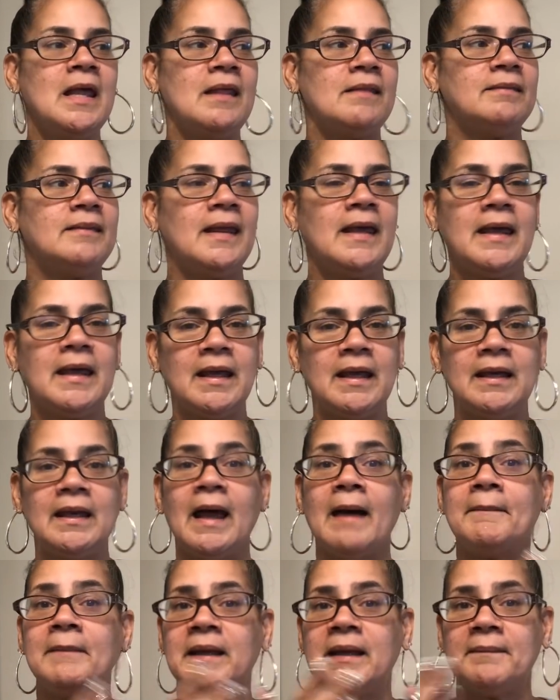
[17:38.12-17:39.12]
Then
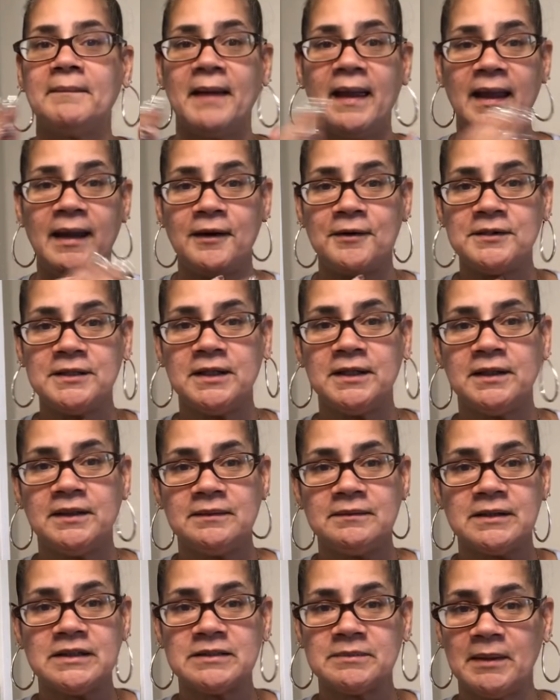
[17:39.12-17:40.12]
I'm gonna get my hair
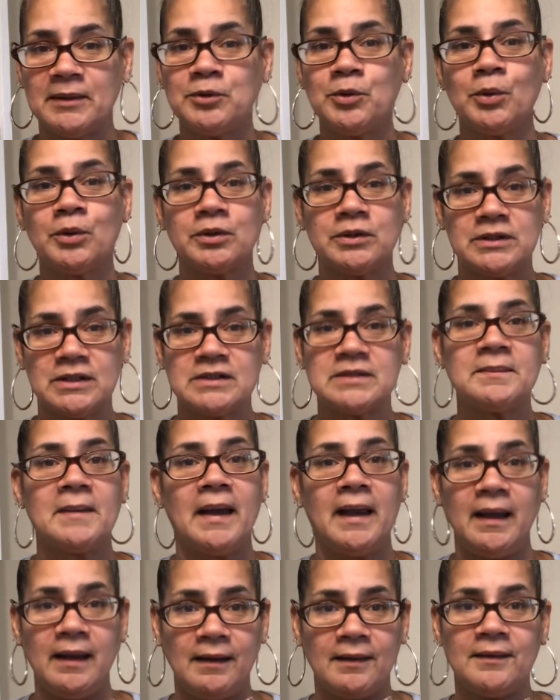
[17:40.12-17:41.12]
done because my daughter does my
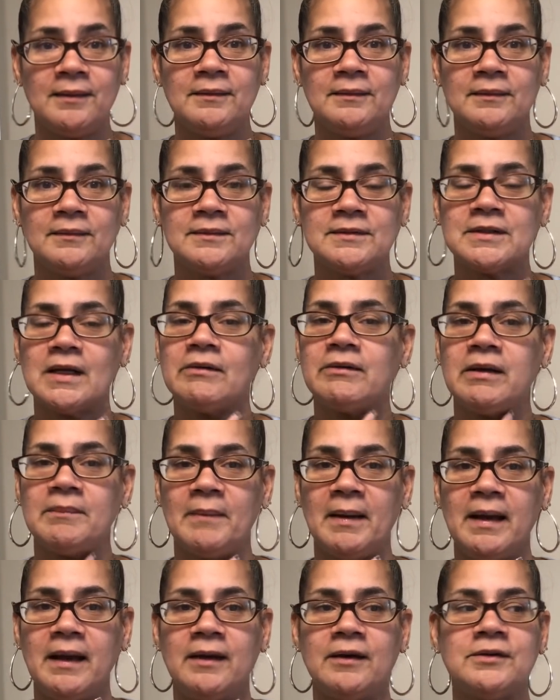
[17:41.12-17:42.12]
hair, so I'll get
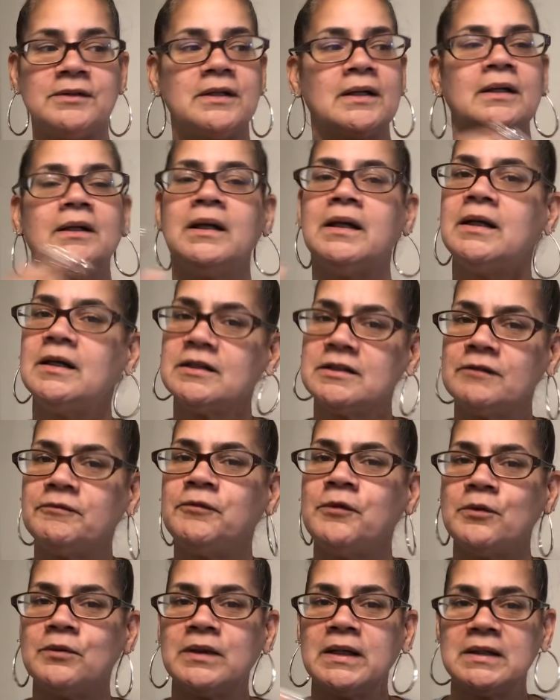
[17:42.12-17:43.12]
my hair done. And there's a
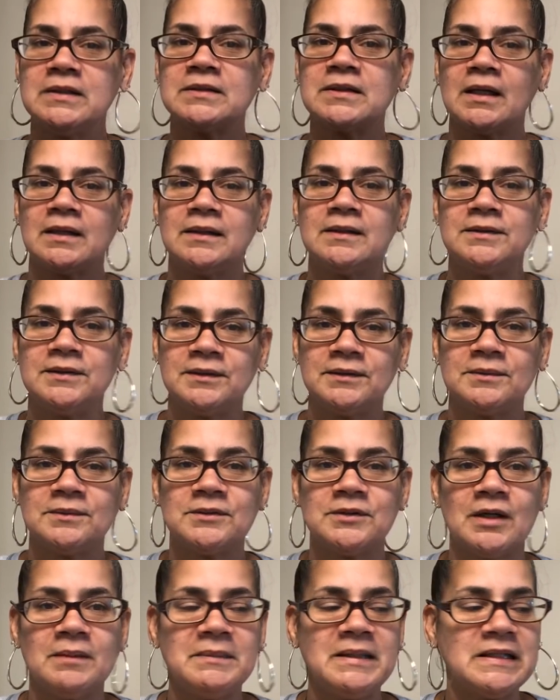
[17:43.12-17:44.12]
few things I could do.
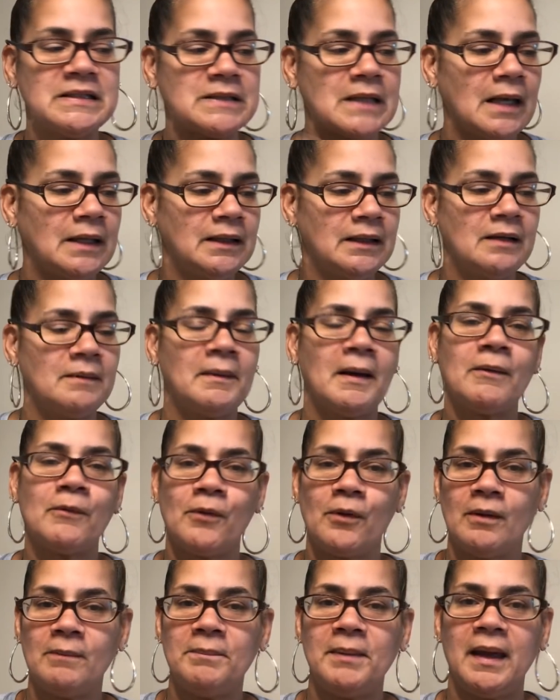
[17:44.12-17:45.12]
So I'm excited about
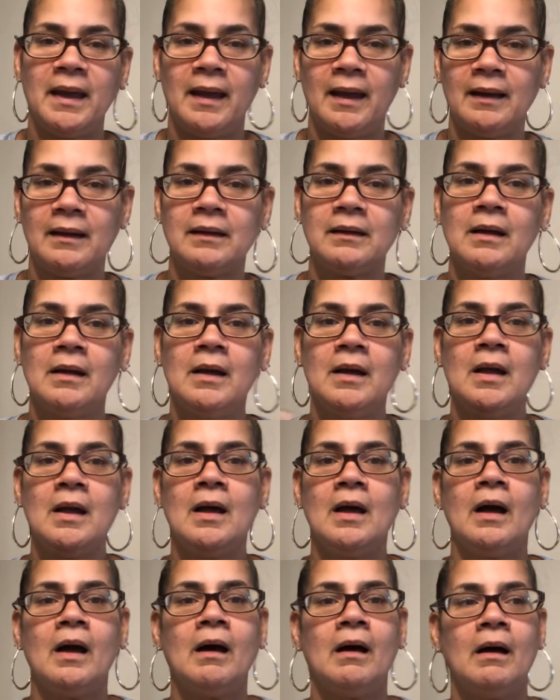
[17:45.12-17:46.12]
going back
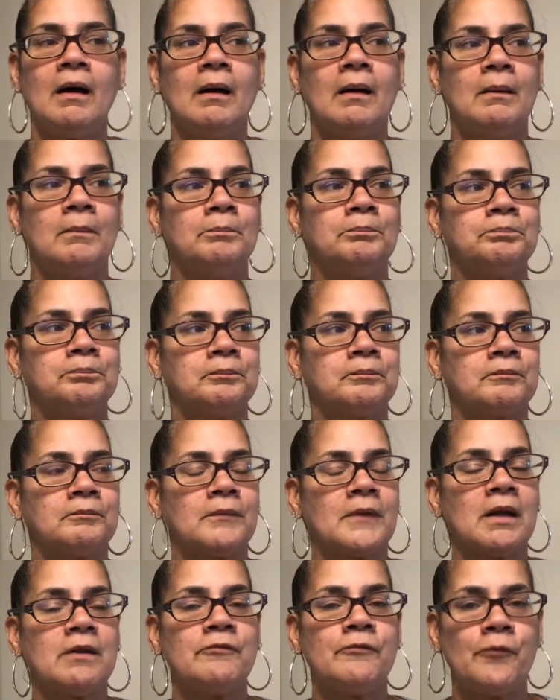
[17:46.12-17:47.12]
um,
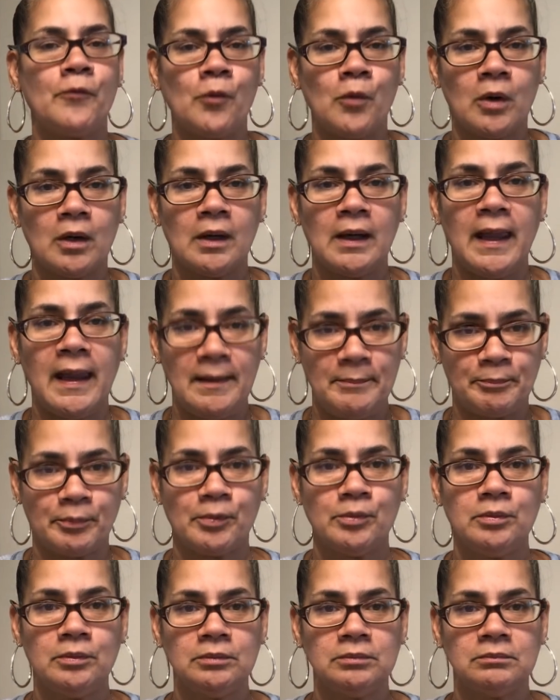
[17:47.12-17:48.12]
for
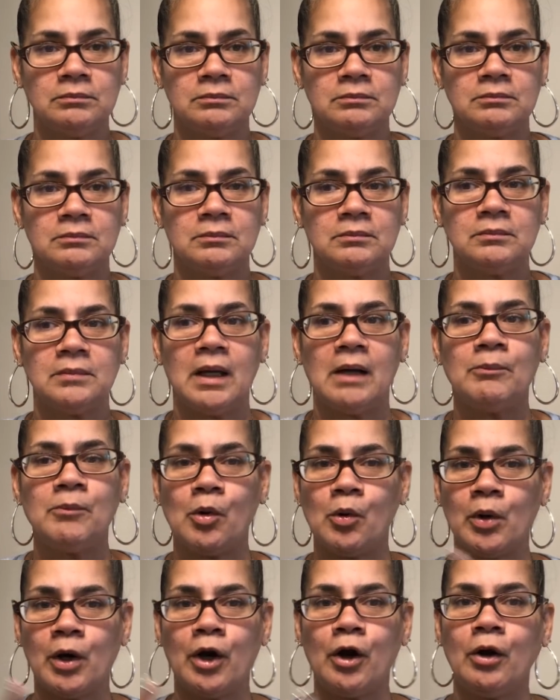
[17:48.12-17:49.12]
April. I'm
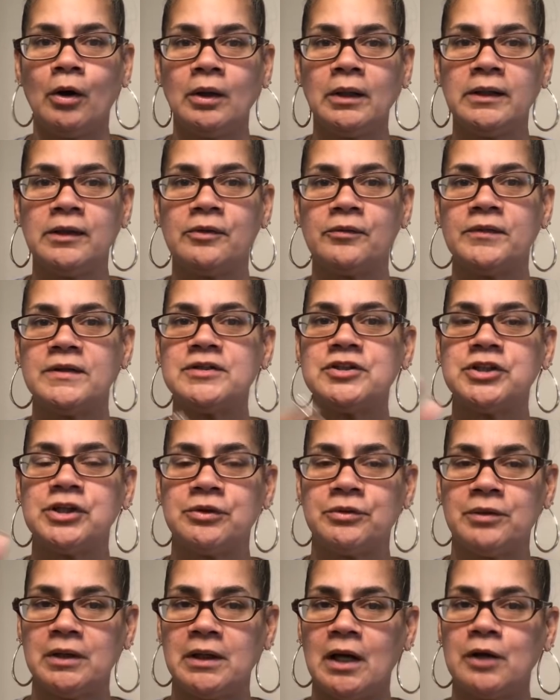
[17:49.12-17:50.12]
going earlier this
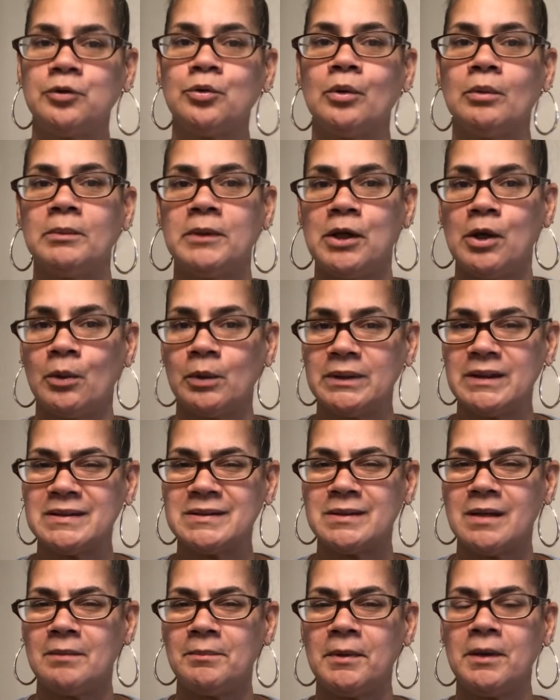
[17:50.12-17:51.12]
year than I normally go in the
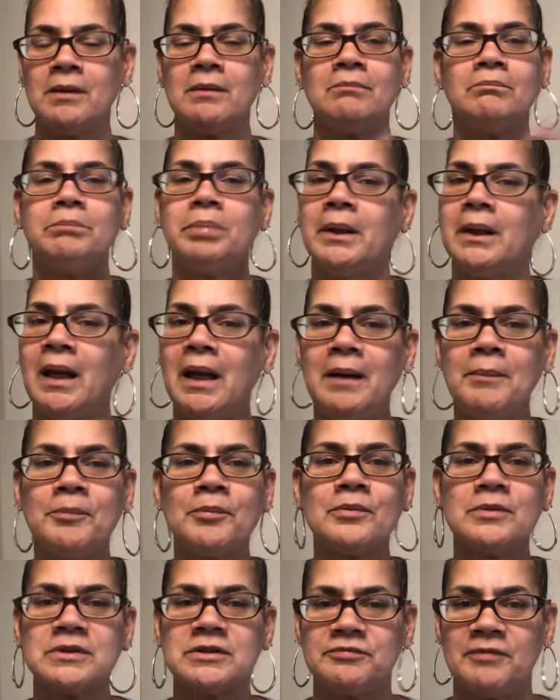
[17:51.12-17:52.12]
summer, but
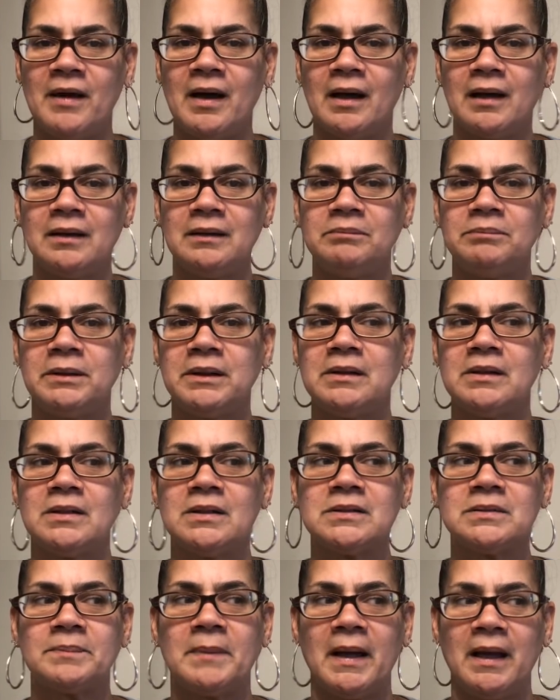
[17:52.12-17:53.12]
April is fine
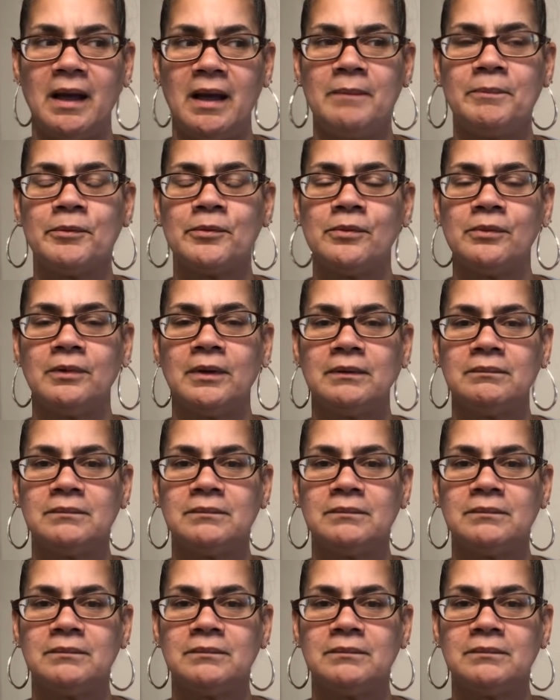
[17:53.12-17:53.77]
because by April,